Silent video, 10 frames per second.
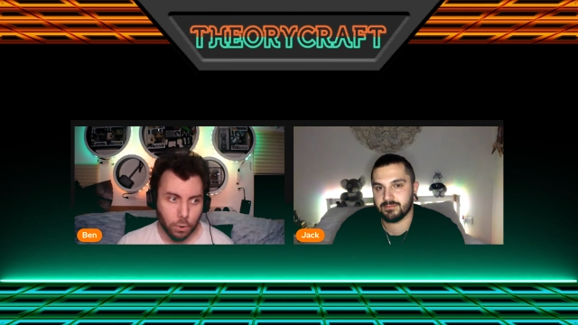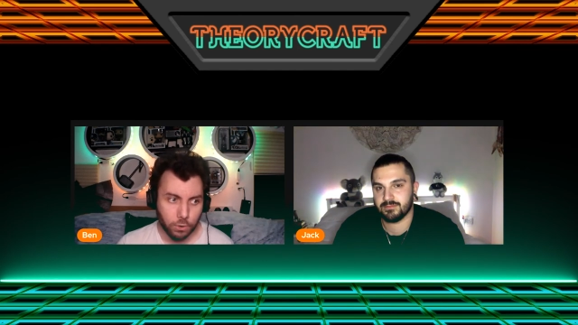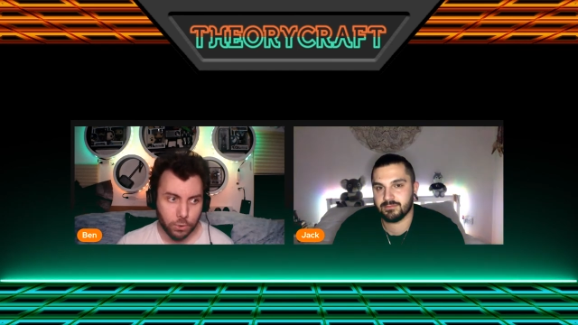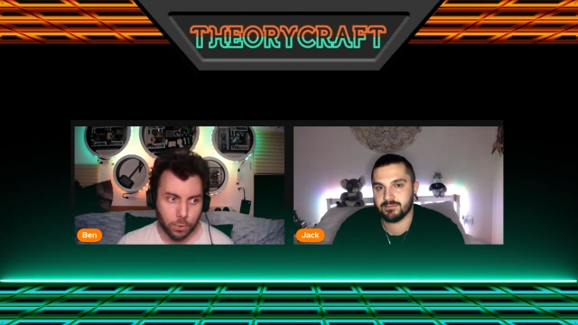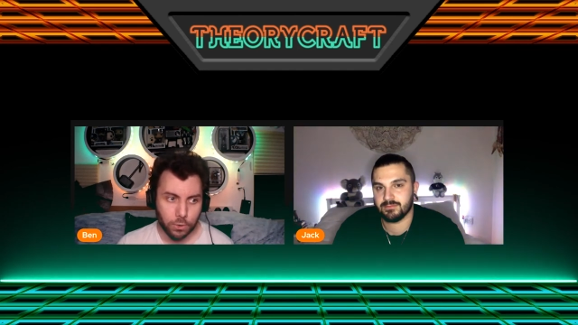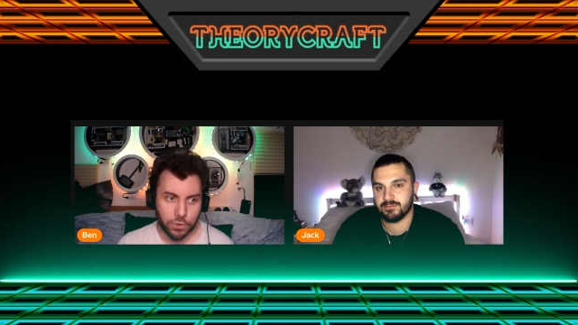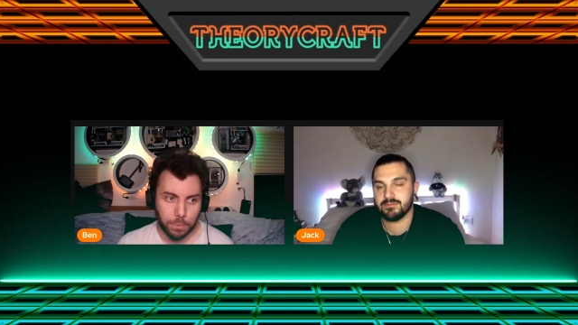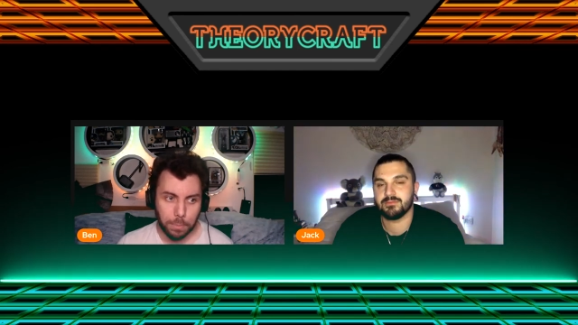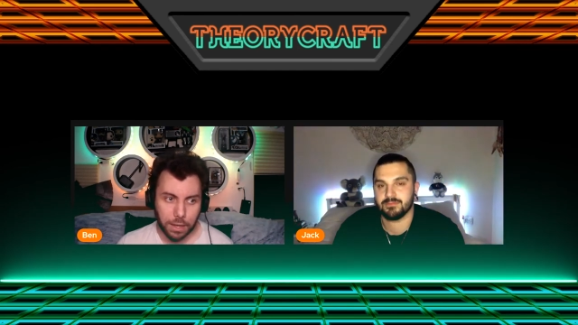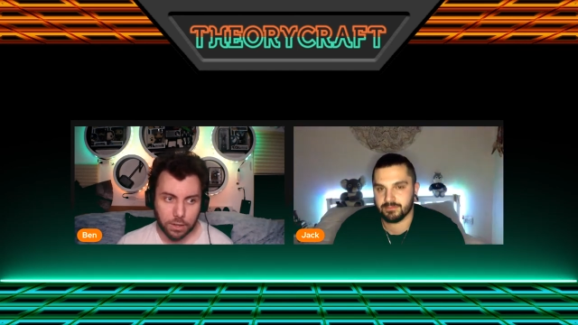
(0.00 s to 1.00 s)
Speaker 1: towards the
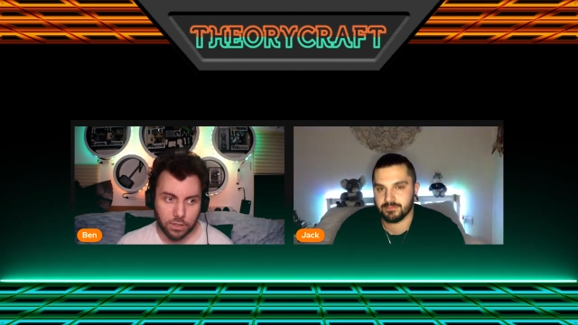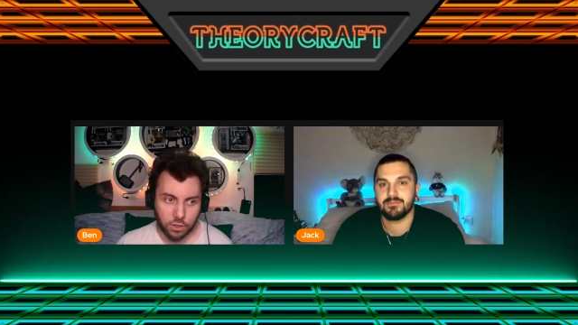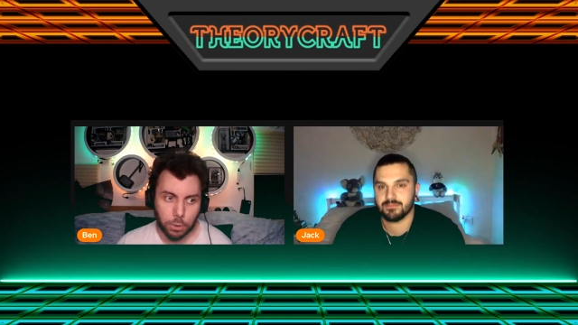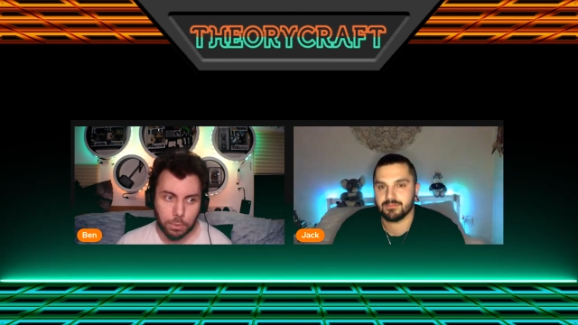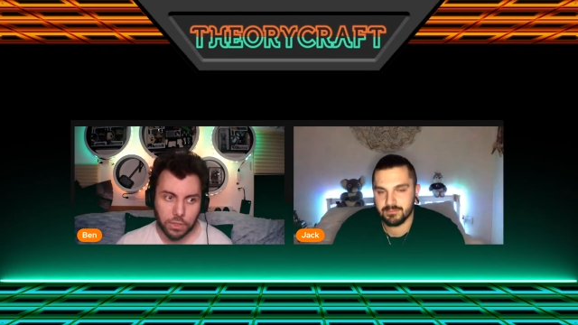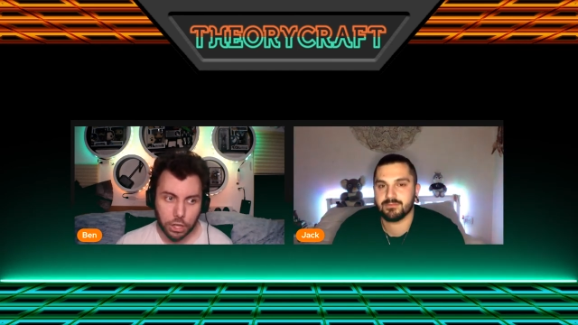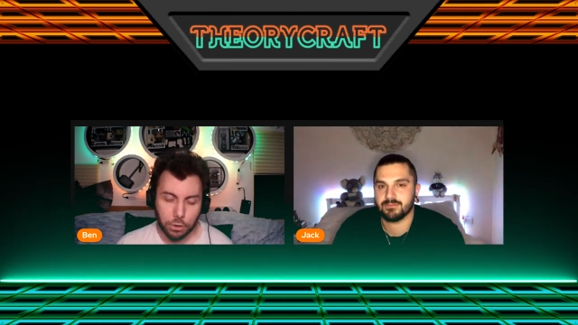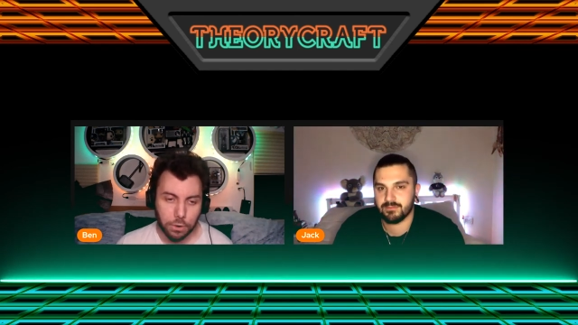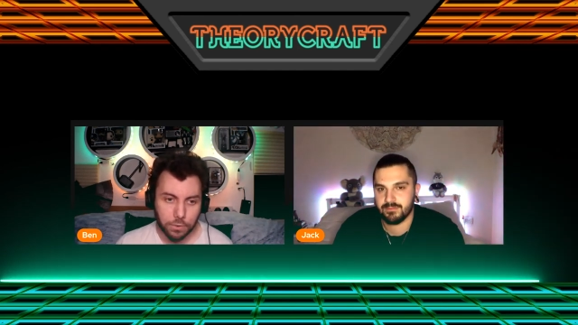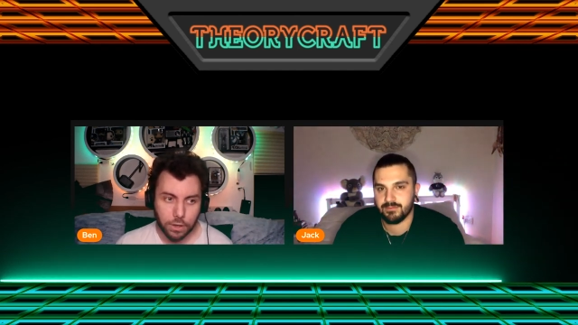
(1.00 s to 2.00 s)
bigger scope of the
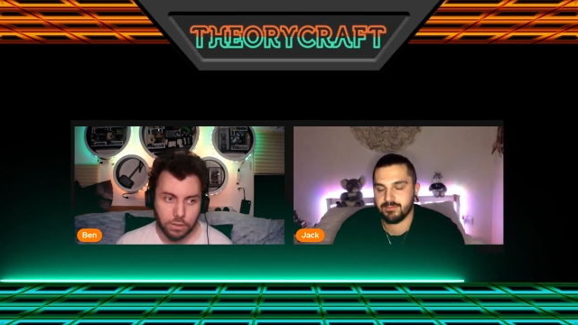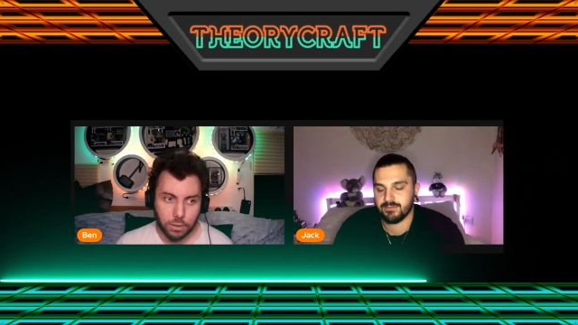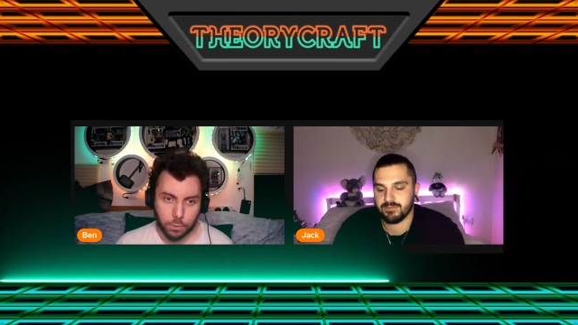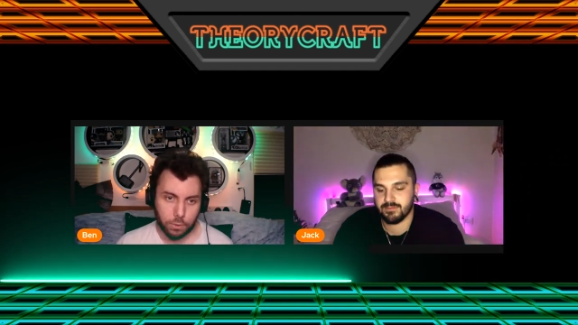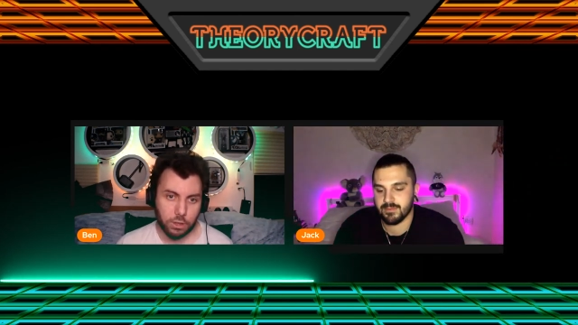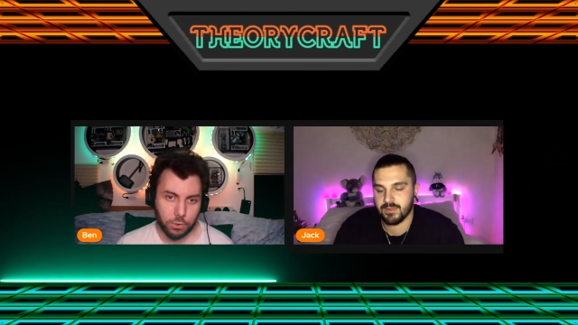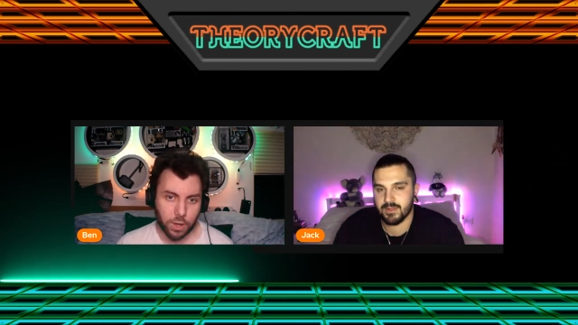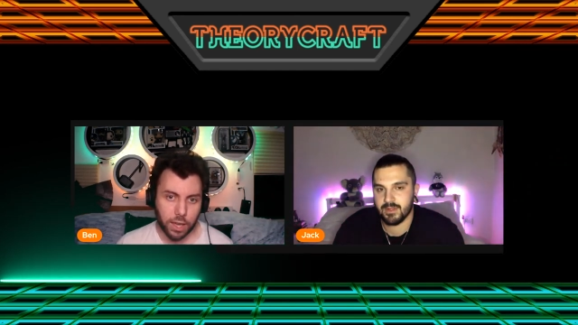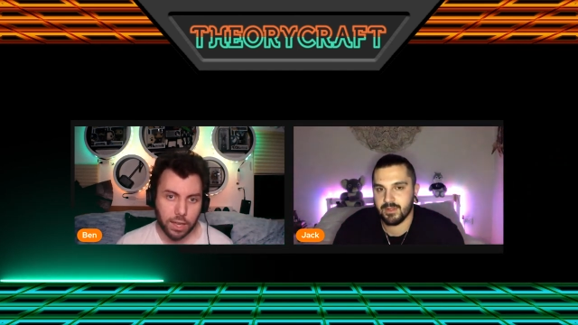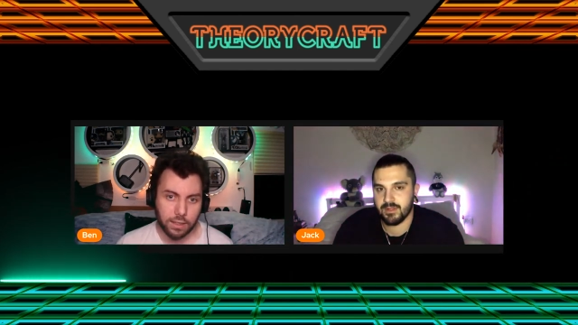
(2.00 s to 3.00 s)
universe they've already
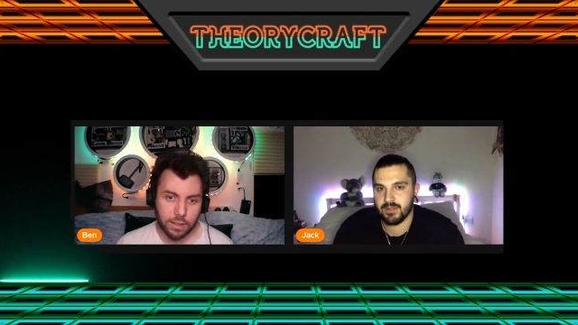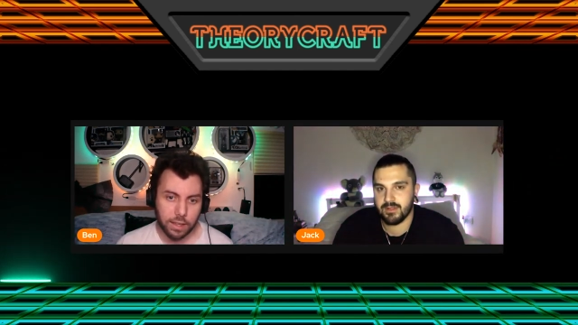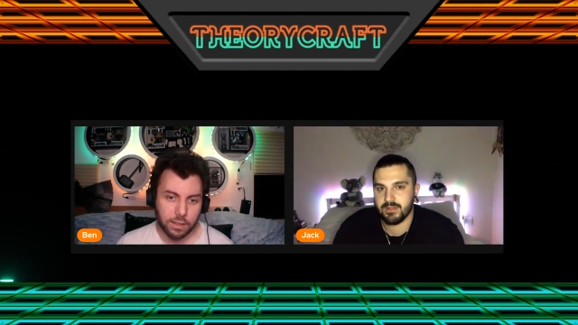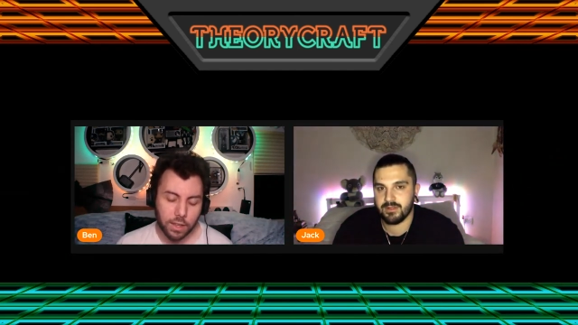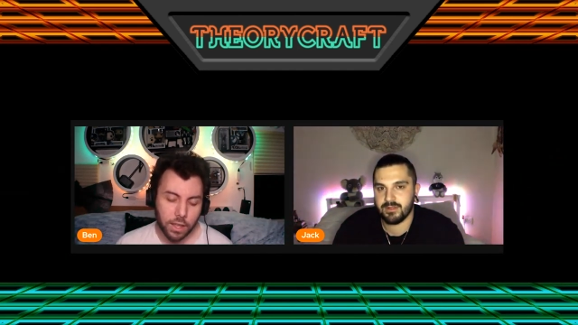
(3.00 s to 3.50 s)
created.